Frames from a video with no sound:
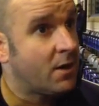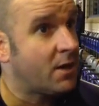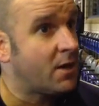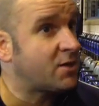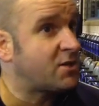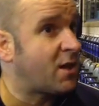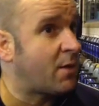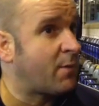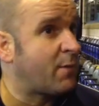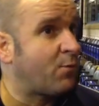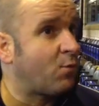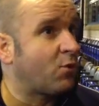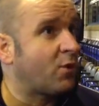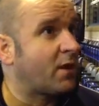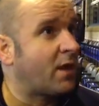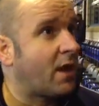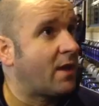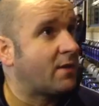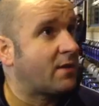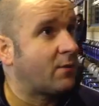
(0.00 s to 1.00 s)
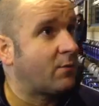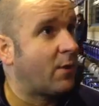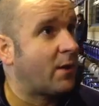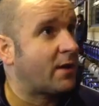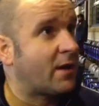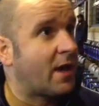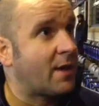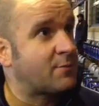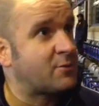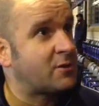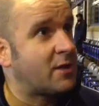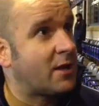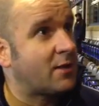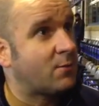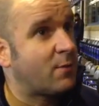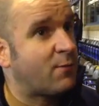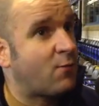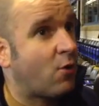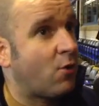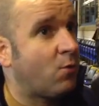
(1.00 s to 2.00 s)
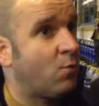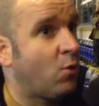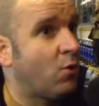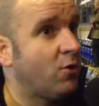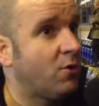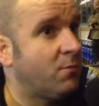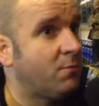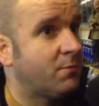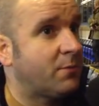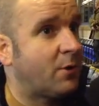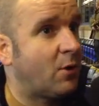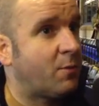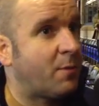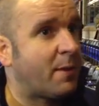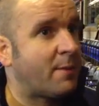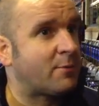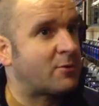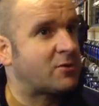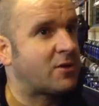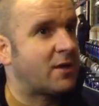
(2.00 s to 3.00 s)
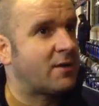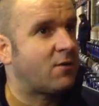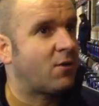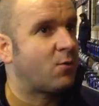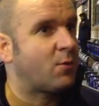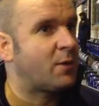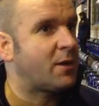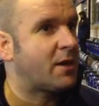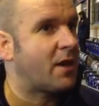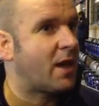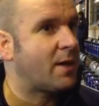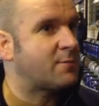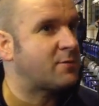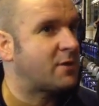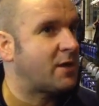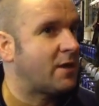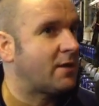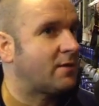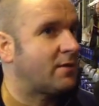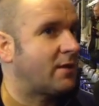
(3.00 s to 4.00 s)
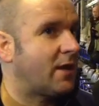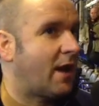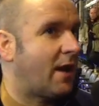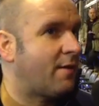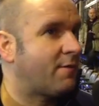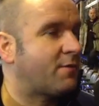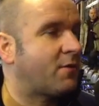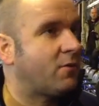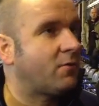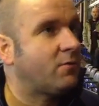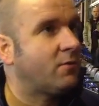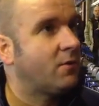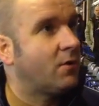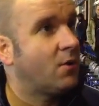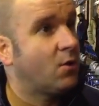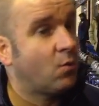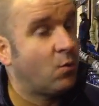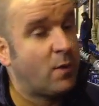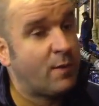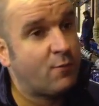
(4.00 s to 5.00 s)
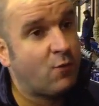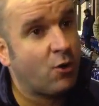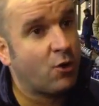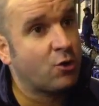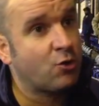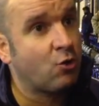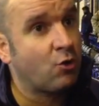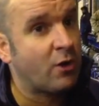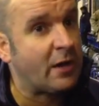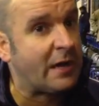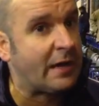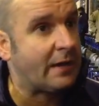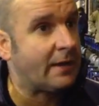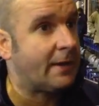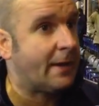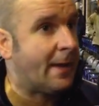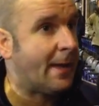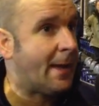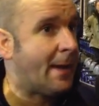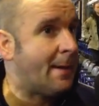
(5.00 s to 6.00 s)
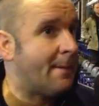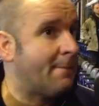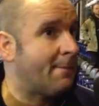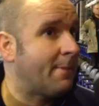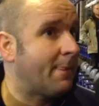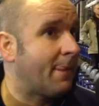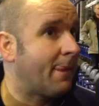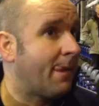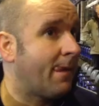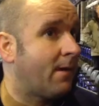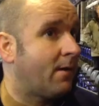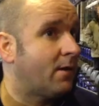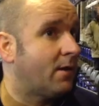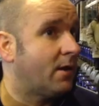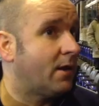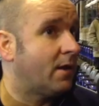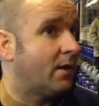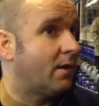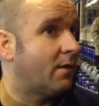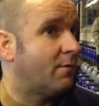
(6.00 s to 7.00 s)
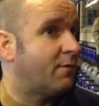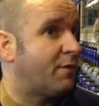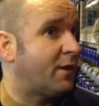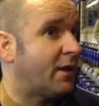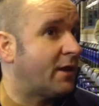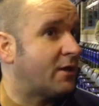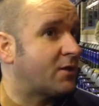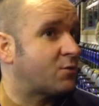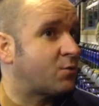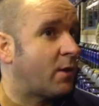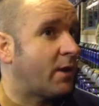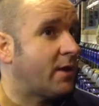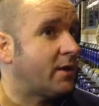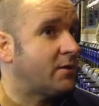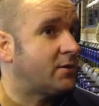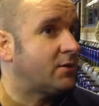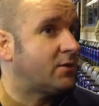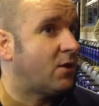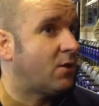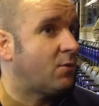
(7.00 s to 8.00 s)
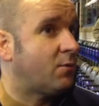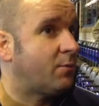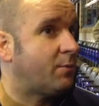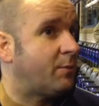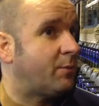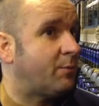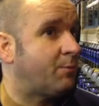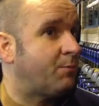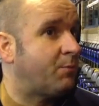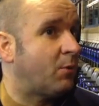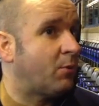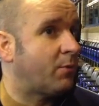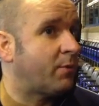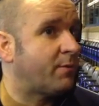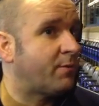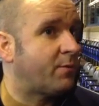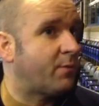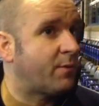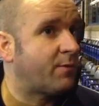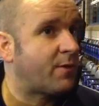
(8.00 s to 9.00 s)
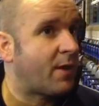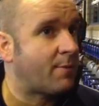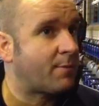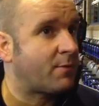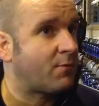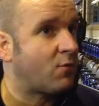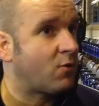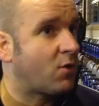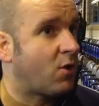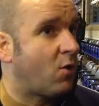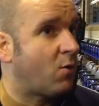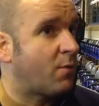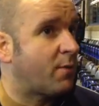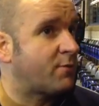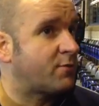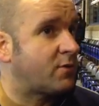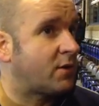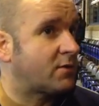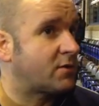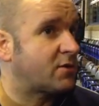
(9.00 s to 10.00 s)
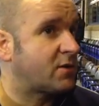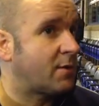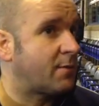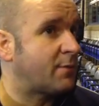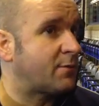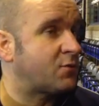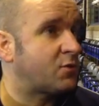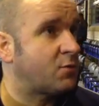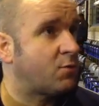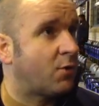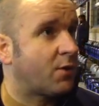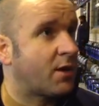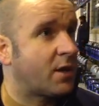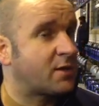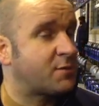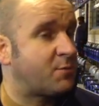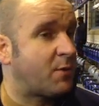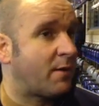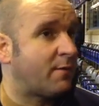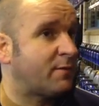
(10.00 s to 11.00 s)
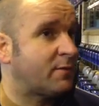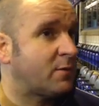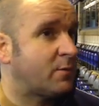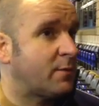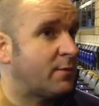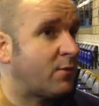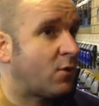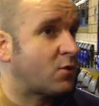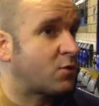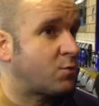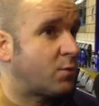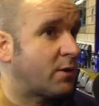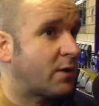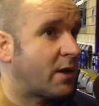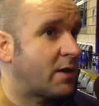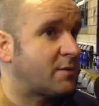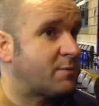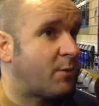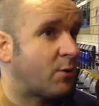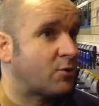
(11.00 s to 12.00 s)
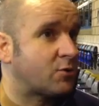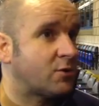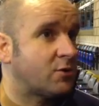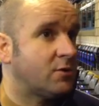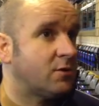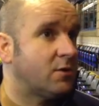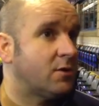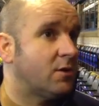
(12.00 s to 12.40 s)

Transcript: Yeah, we've won the game. We had games in hand. We've gone and won them. People say you've got to win your games in hand. You have done. We've gone and done it in various ways. But we've kept the run going. As I say, we drew one against Bradford and we've lost one against Boston.